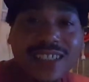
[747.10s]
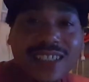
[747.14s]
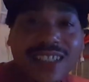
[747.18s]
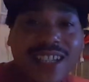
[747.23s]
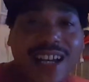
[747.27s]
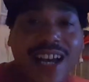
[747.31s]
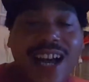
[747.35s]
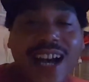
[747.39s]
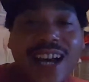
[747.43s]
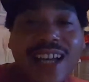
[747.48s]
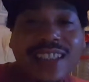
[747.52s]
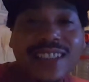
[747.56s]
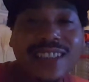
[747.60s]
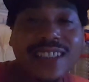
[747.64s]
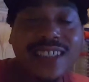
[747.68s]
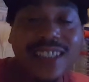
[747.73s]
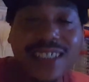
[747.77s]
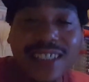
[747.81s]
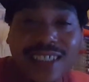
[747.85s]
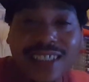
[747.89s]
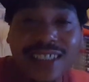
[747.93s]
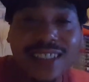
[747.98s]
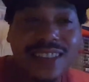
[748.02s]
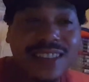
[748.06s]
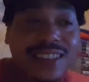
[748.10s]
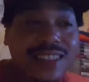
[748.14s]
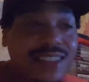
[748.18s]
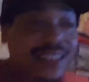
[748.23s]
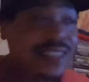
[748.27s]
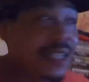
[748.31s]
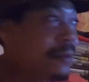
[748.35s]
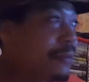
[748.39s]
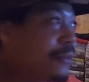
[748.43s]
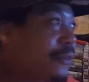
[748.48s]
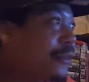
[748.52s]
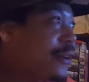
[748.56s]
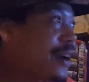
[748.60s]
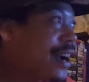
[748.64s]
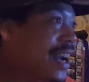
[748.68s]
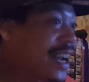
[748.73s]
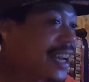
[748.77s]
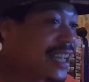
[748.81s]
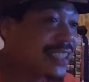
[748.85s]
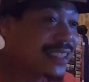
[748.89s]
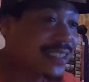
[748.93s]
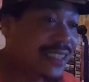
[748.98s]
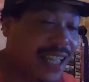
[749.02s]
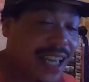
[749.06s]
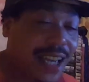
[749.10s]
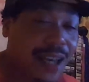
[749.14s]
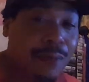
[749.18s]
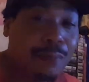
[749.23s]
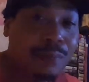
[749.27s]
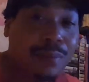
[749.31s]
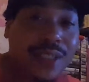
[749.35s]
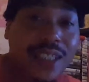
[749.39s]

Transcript: Golly, summarize that.